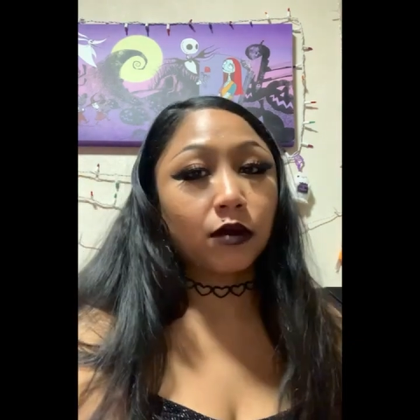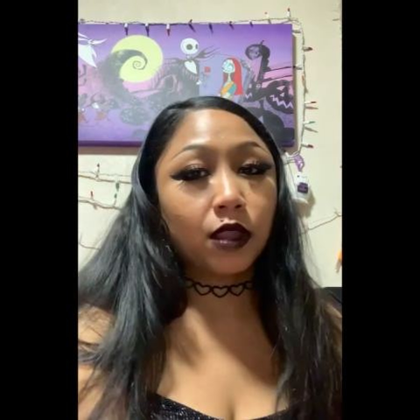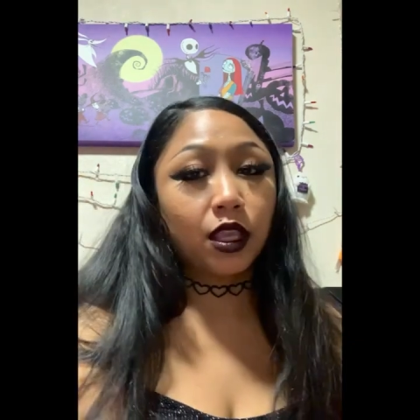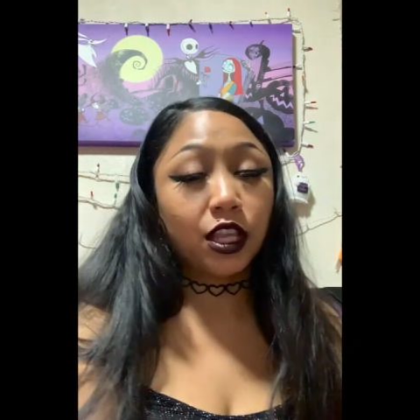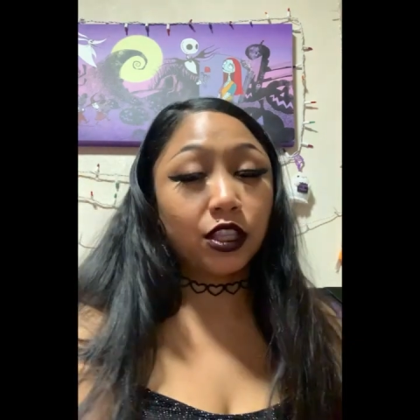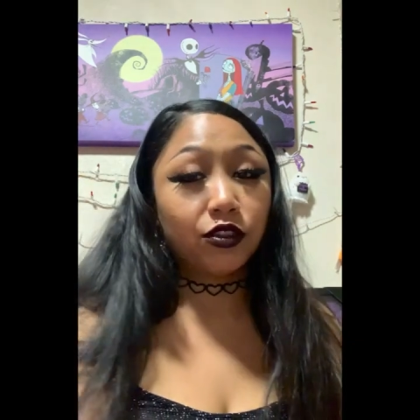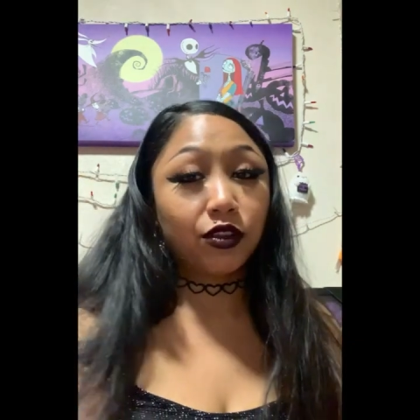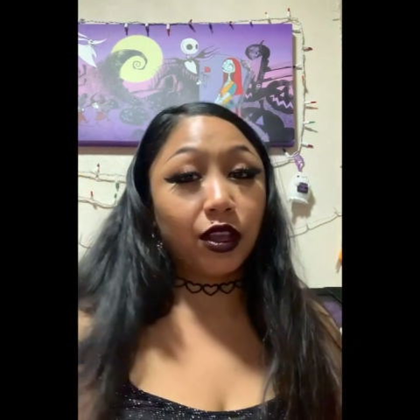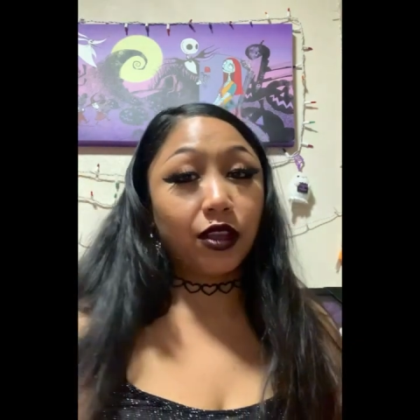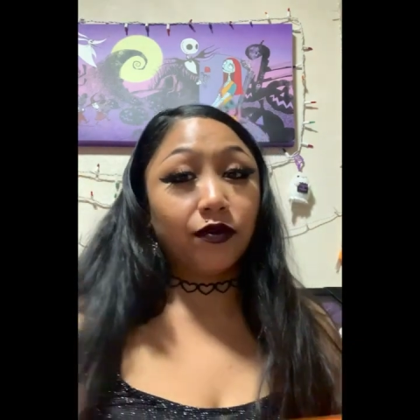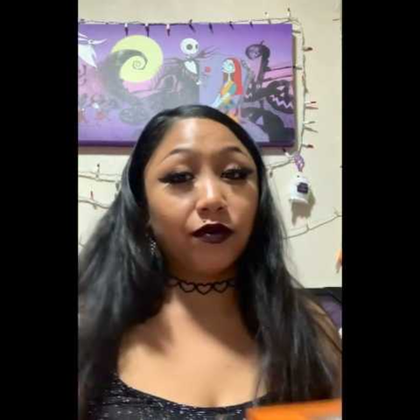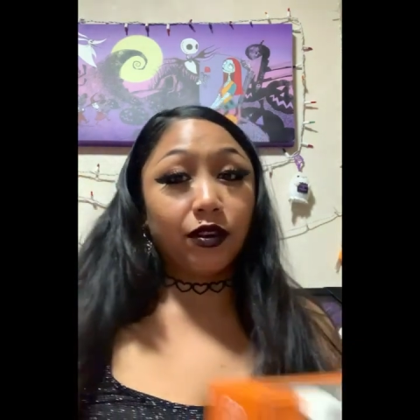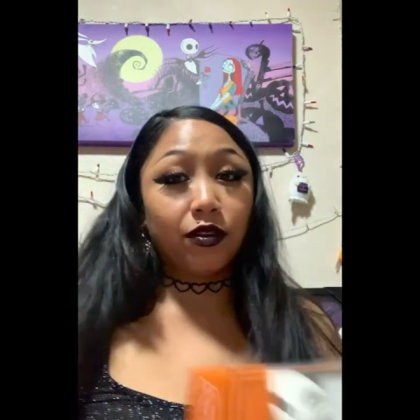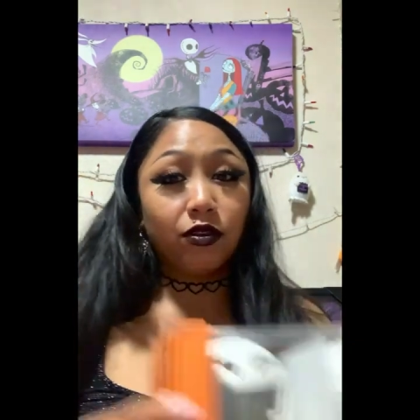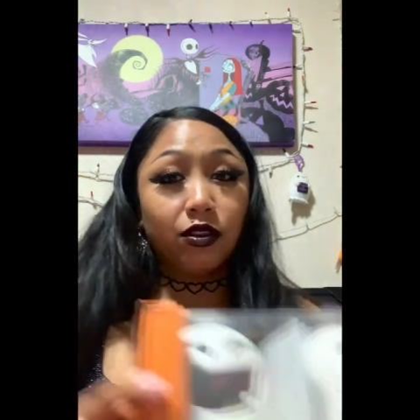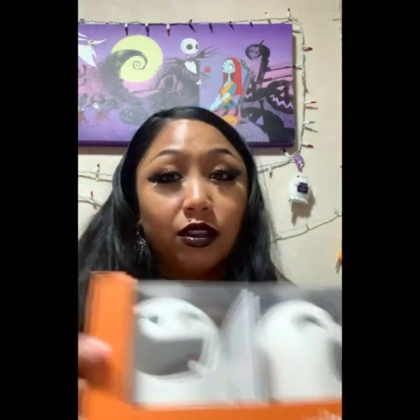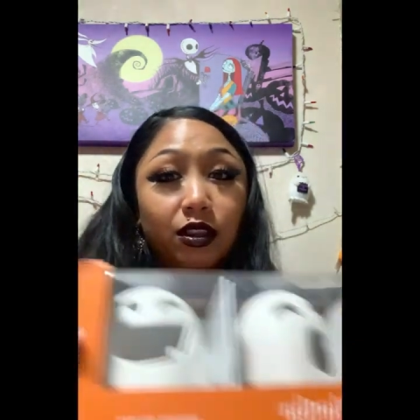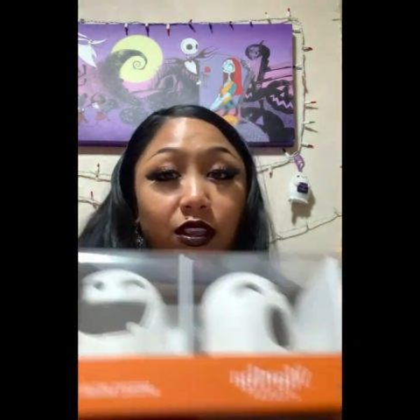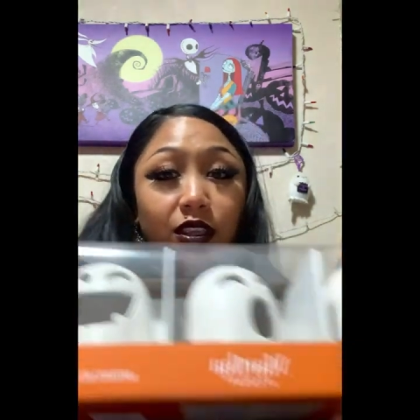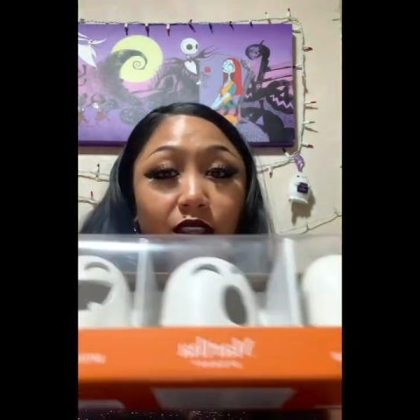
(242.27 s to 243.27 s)
that's why I
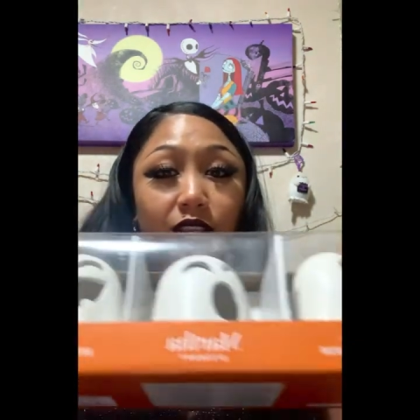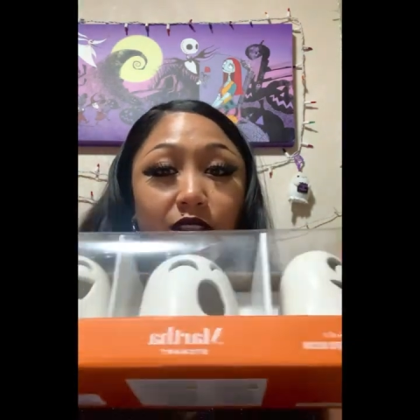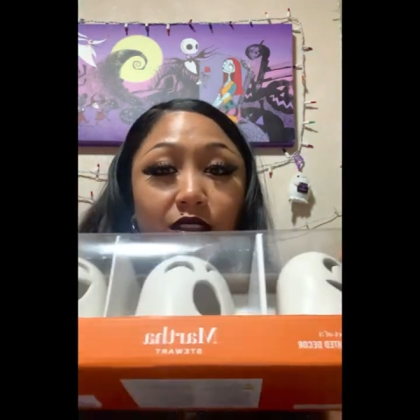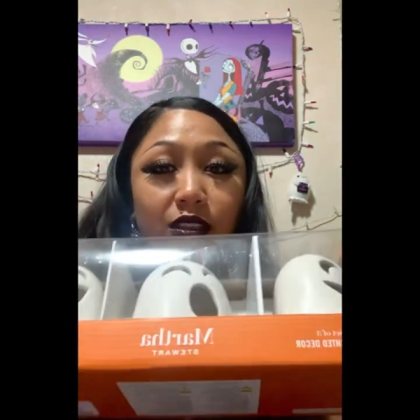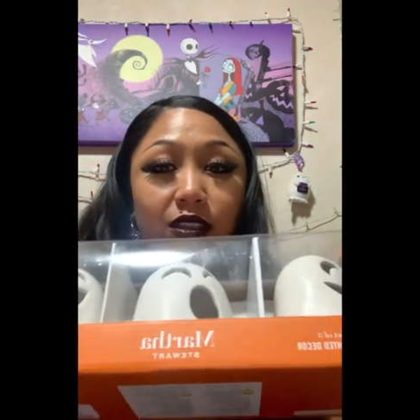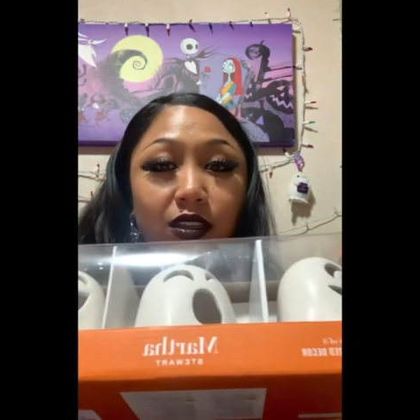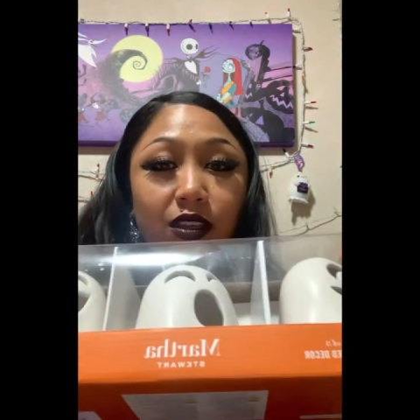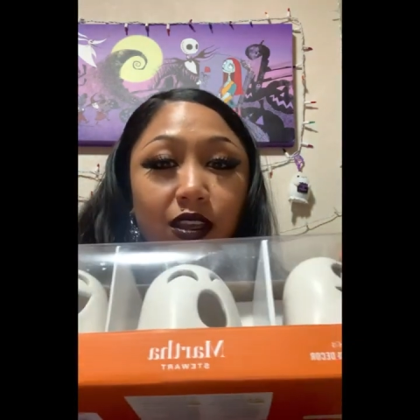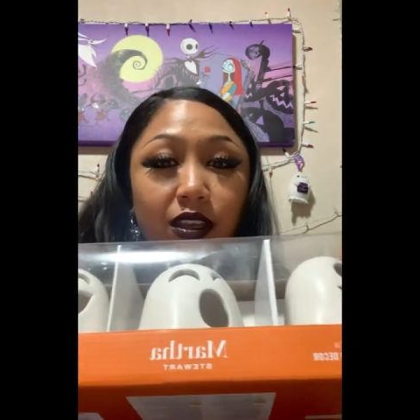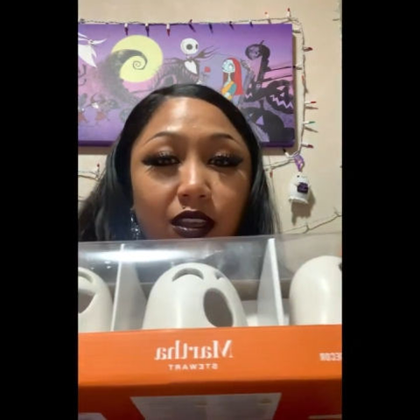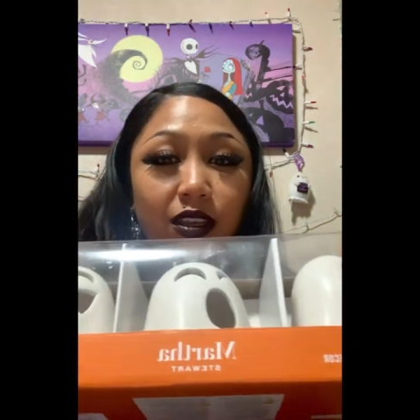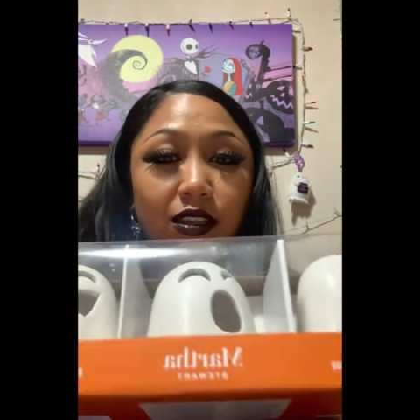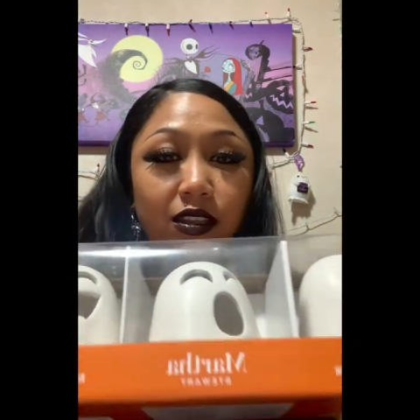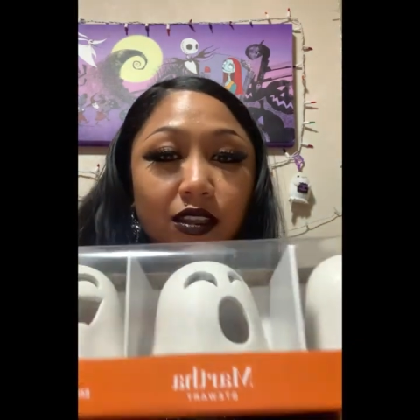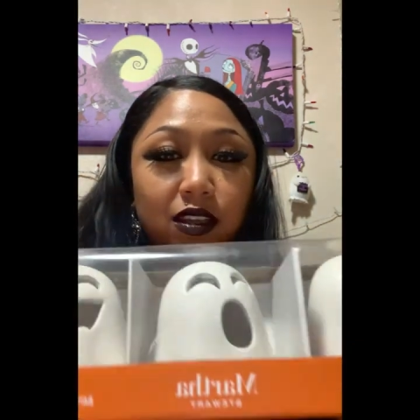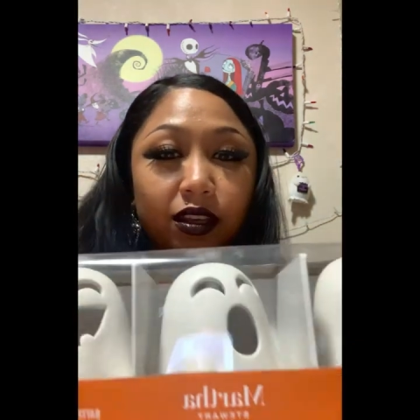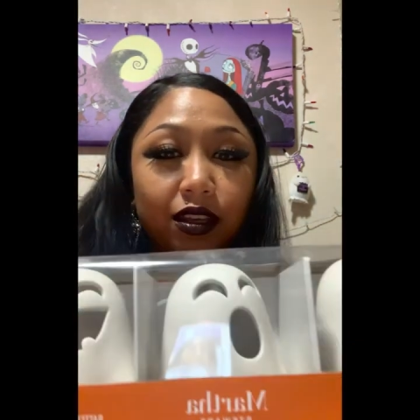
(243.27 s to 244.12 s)
found these guys